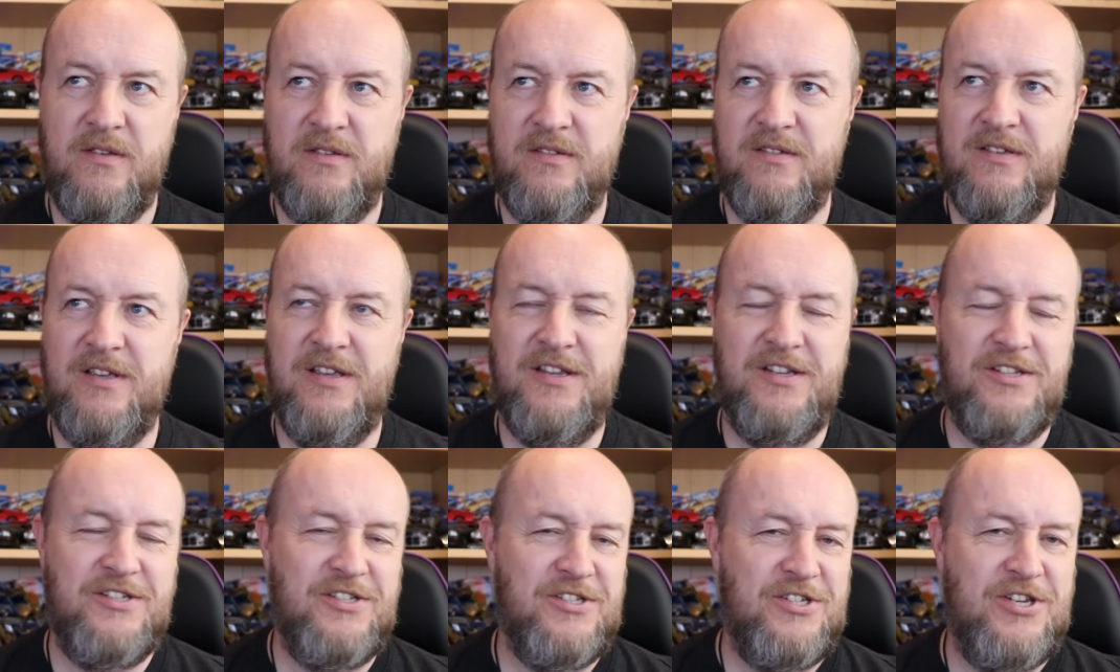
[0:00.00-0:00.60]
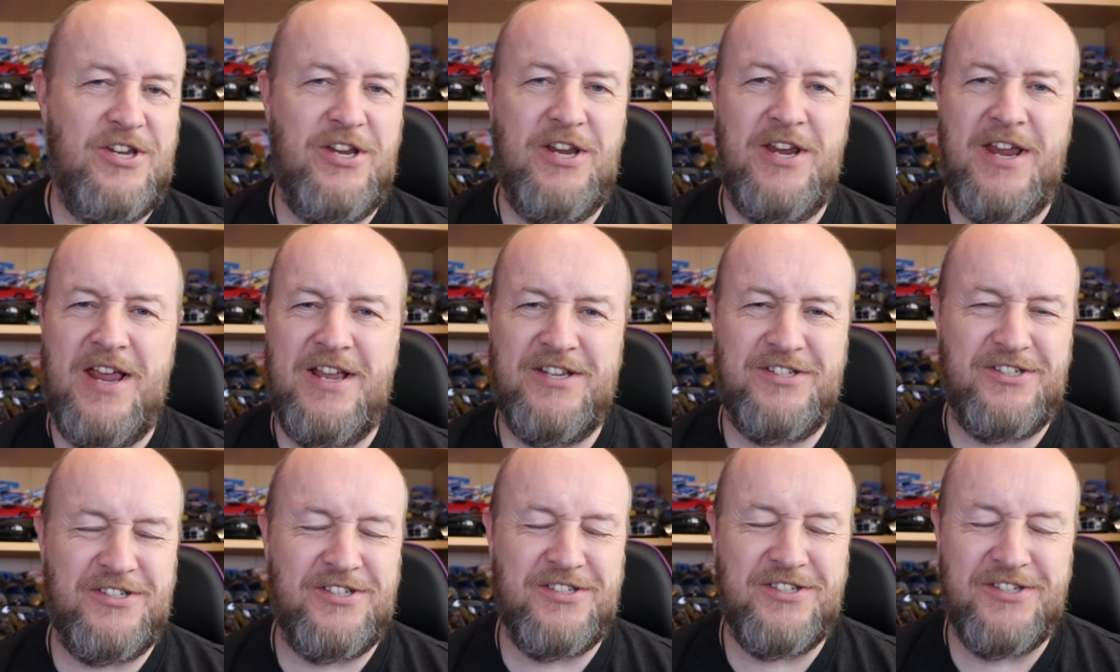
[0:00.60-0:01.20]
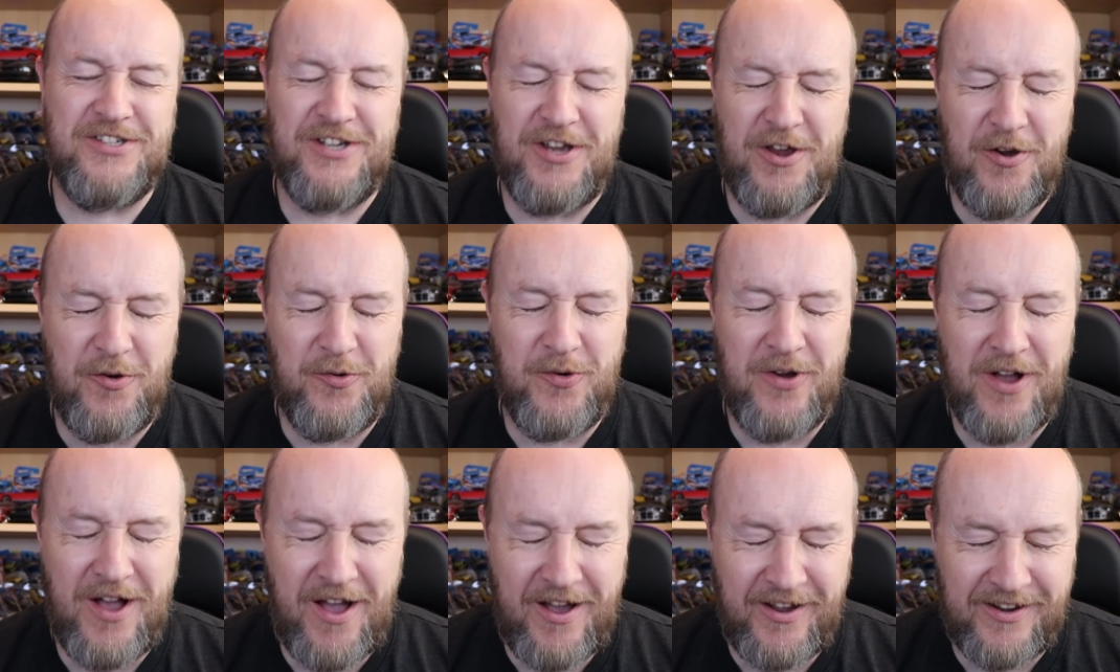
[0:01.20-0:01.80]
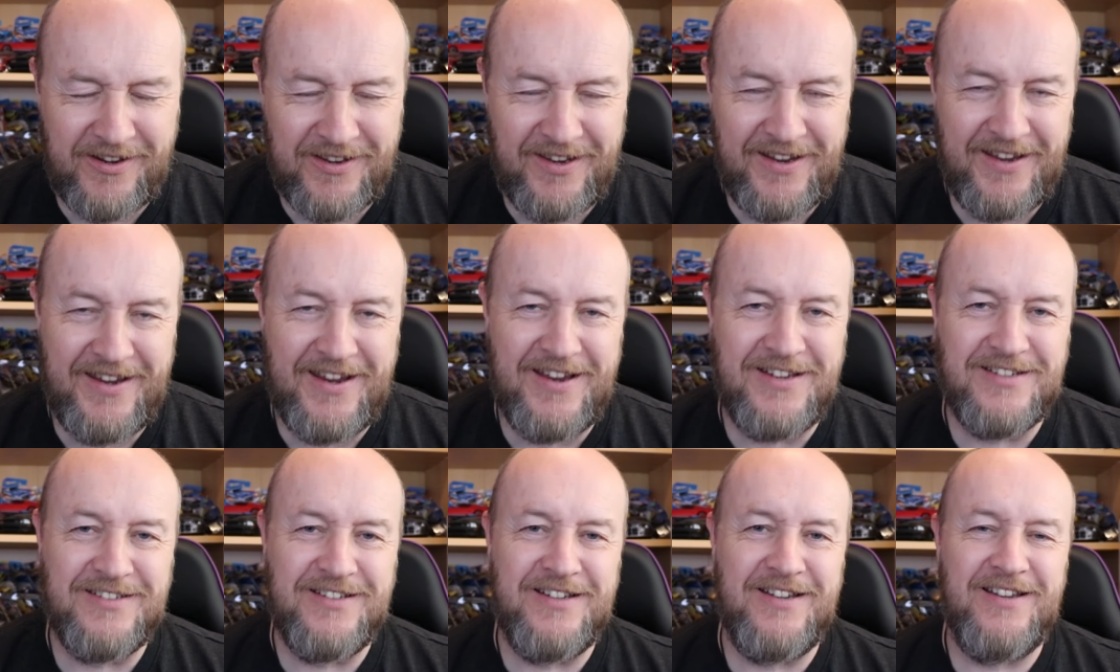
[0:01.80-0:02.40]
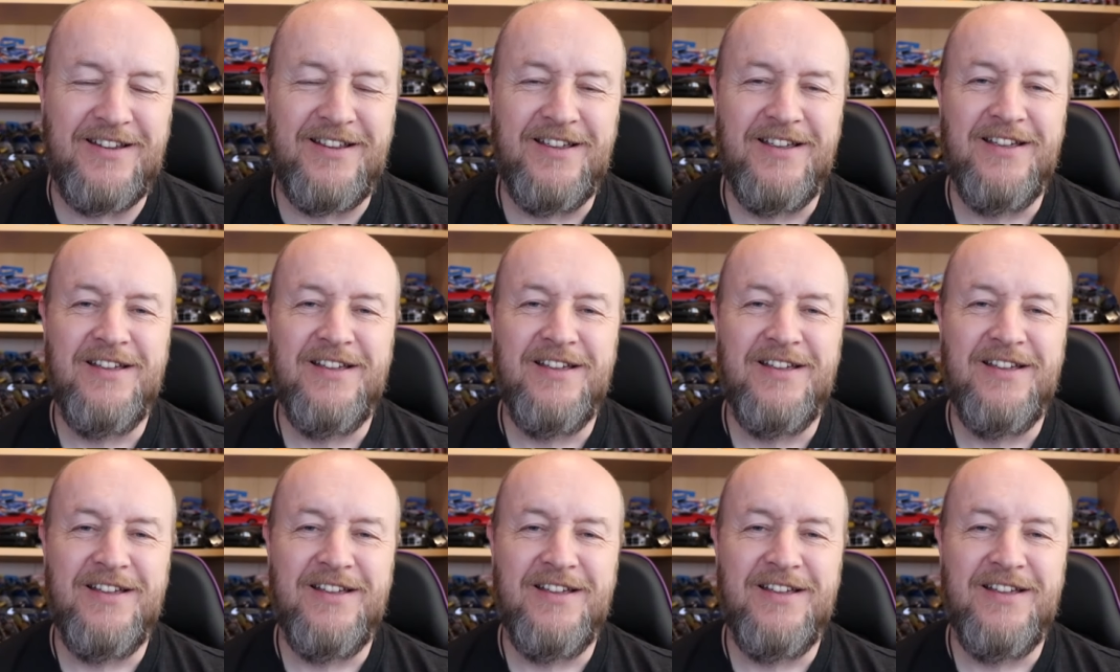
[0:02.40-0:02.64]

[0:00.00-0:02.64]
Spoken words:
It's just so ugly, isn't it?